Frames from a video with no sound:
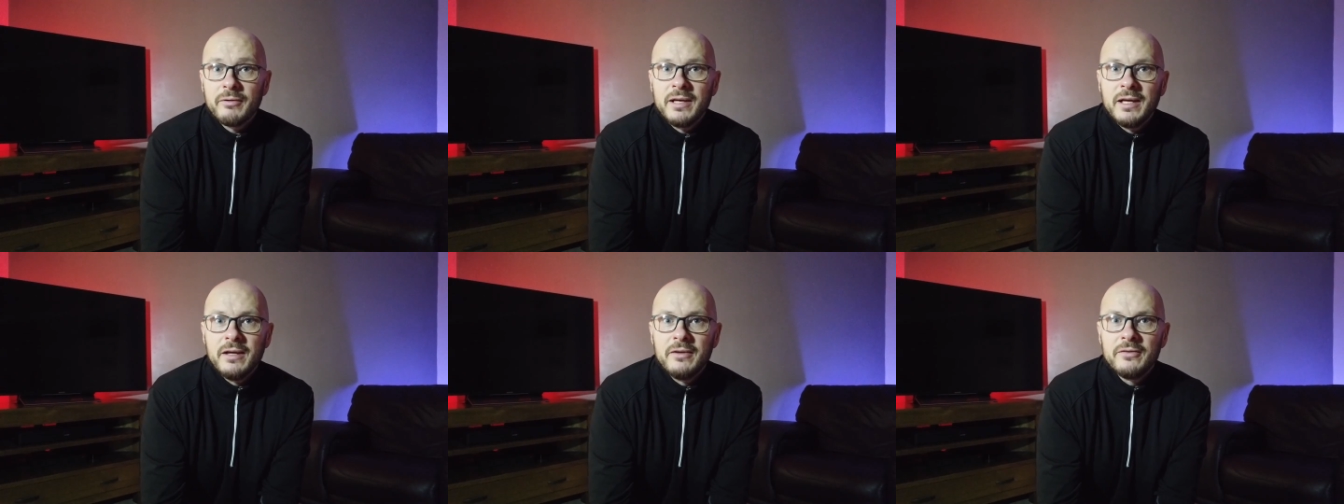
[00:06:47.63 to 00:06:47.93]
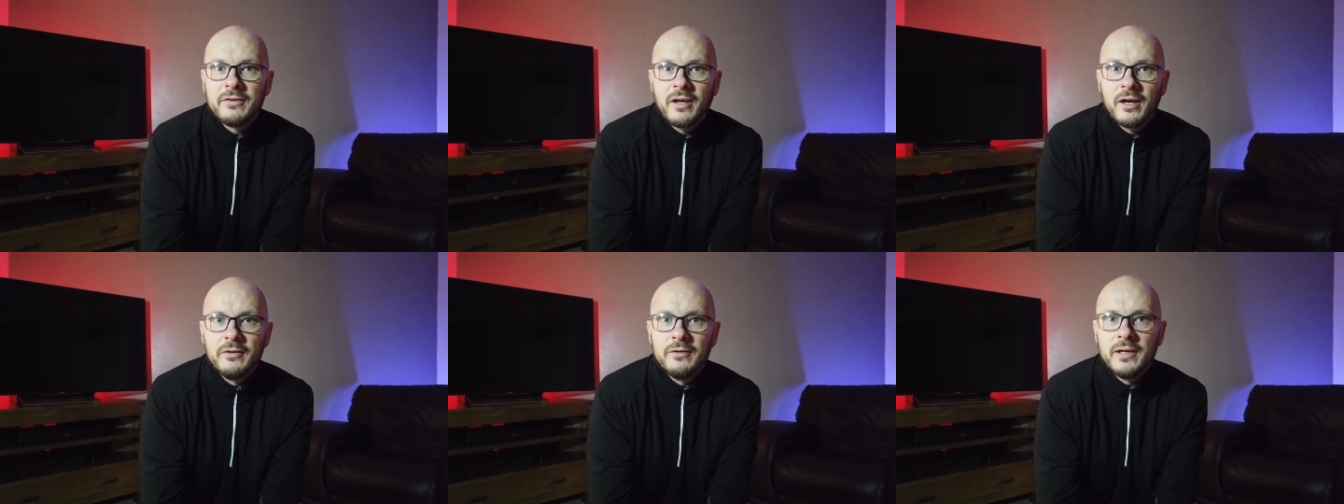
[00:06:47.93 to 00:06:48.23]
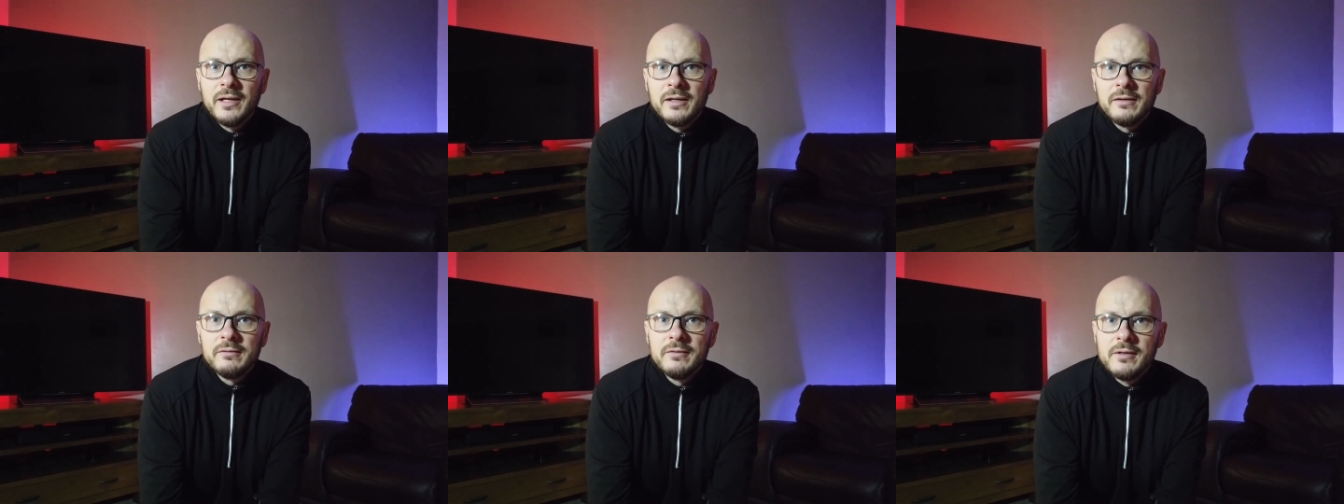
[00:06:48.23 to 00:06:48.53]
3 years ago
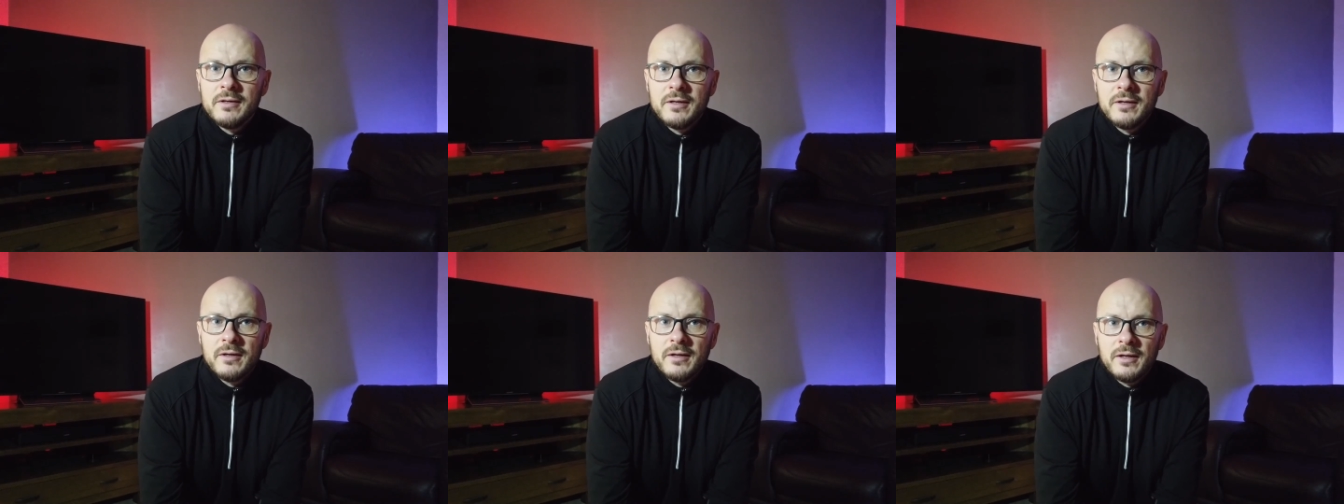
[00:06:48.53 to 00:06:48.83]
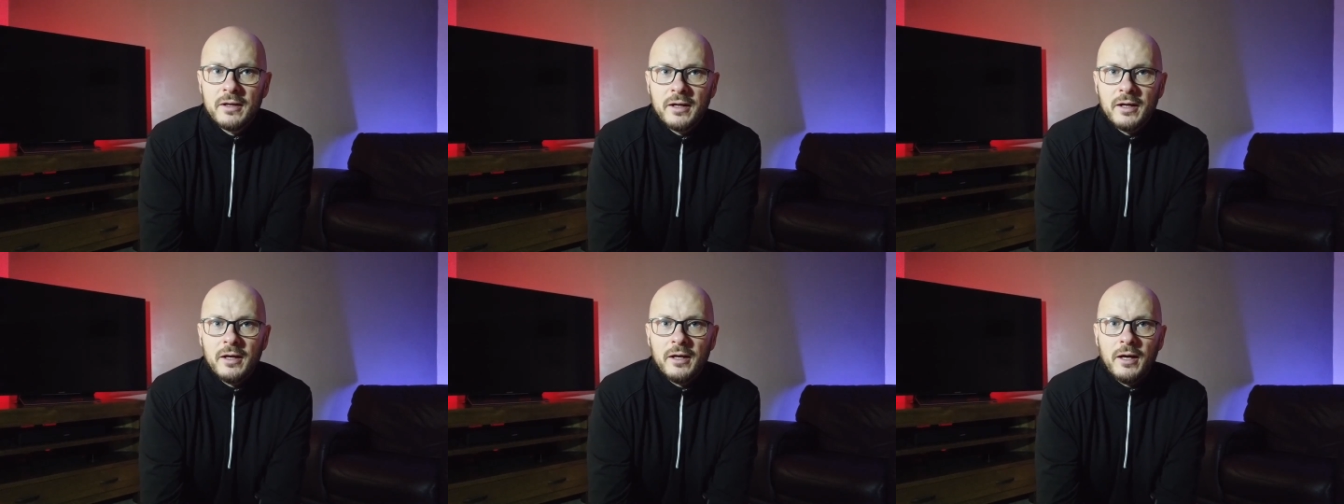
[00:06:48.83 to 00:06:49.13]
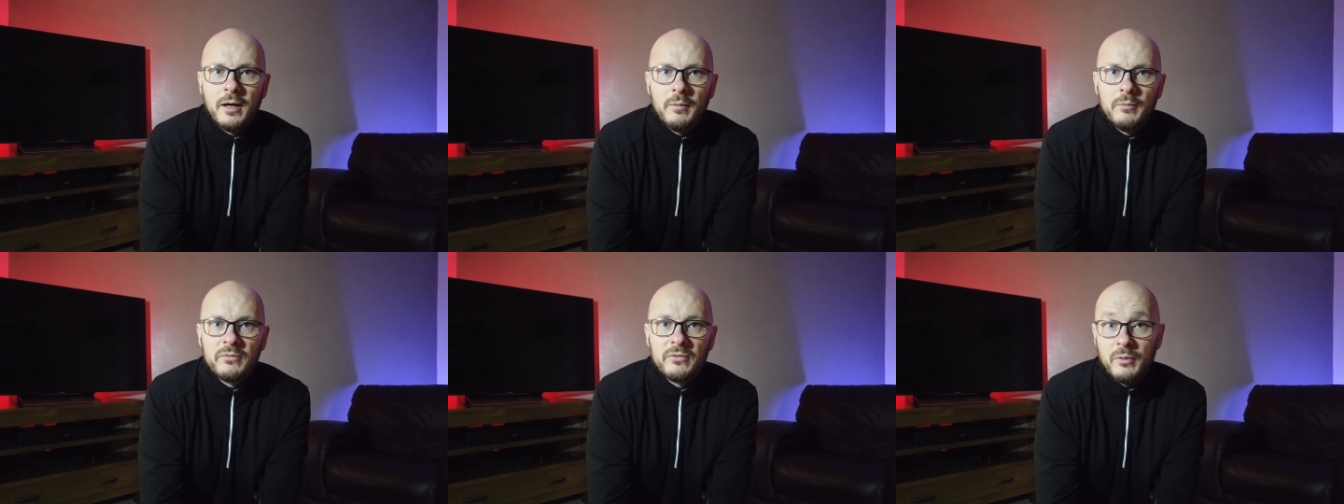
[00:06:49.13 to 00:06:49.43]
now.
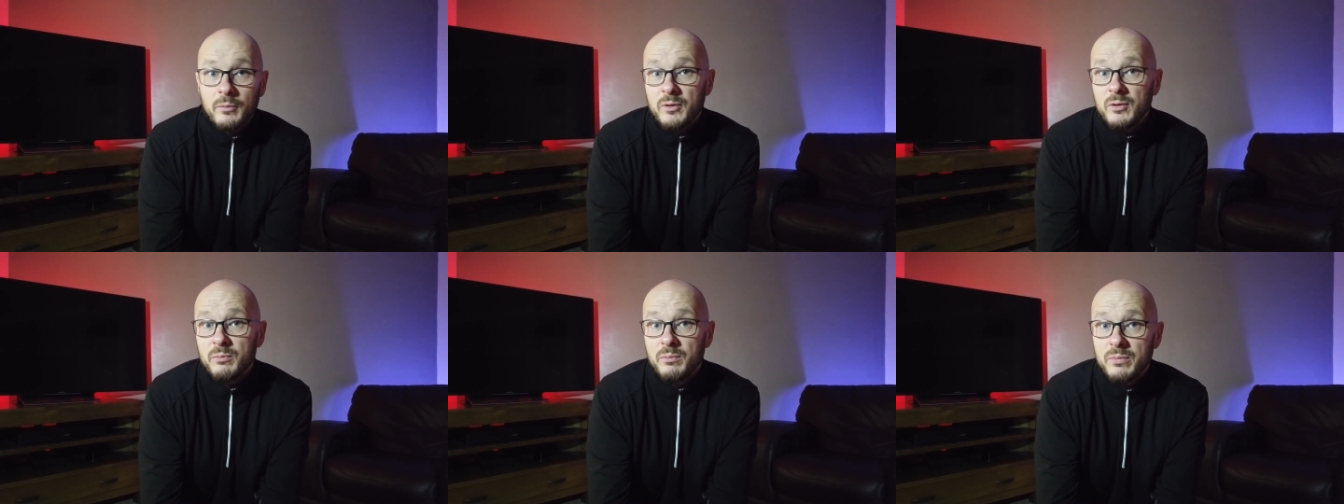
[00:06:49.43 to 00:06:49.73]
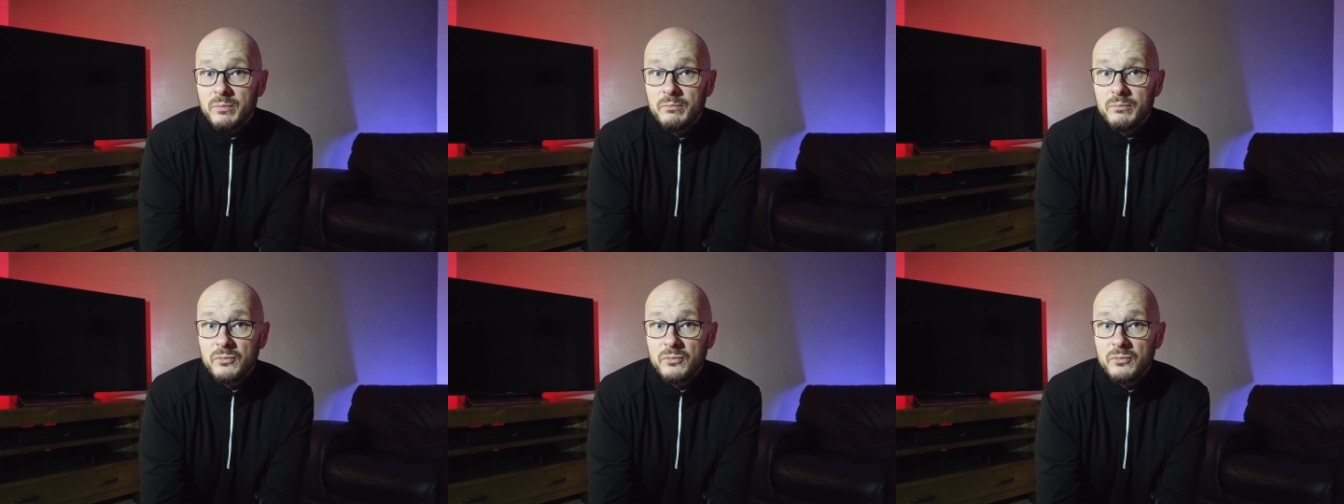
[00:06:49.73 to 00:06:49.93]
So we'll